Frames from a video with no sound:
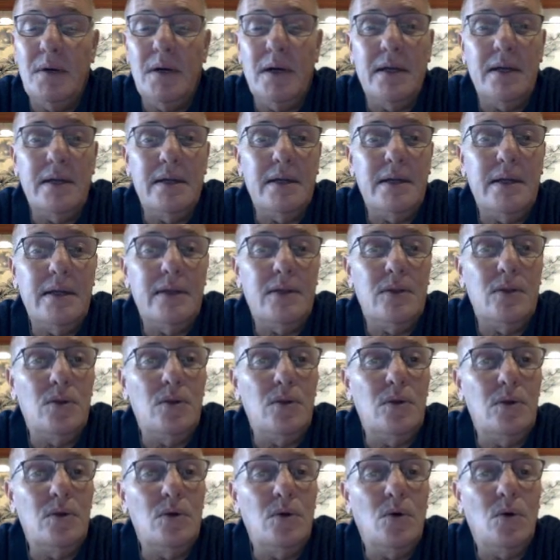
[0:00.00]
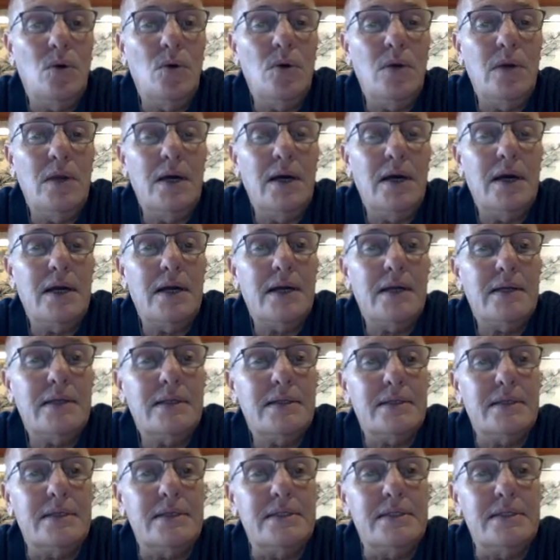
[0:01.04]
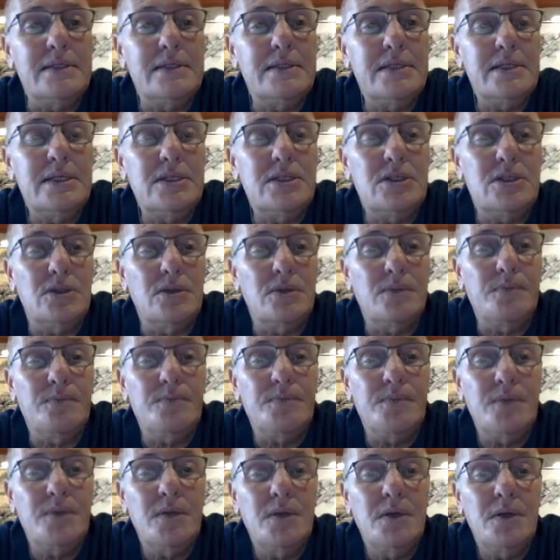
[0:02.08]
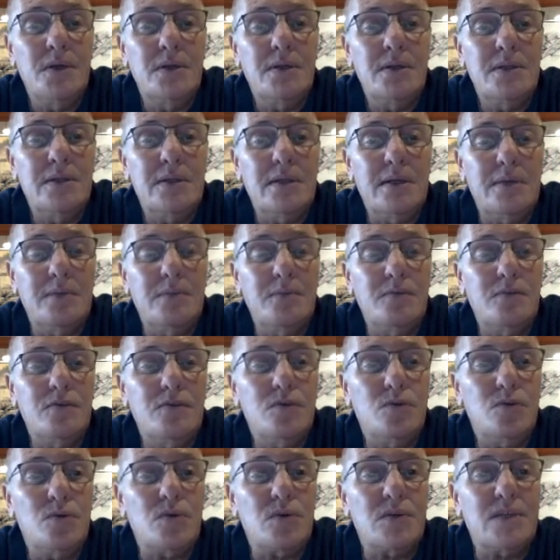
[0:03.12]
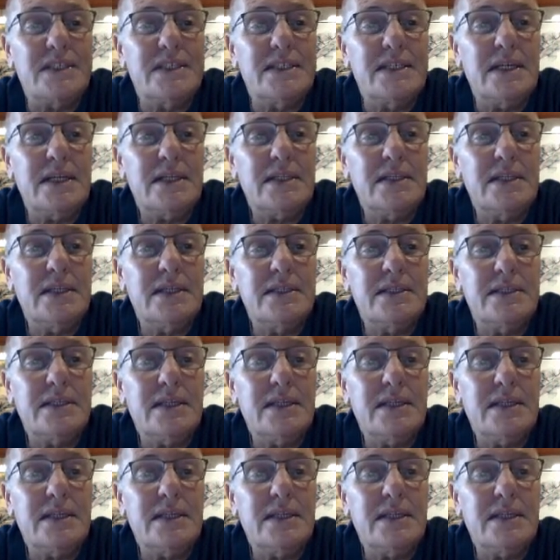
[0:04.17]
and all are the incision to resect the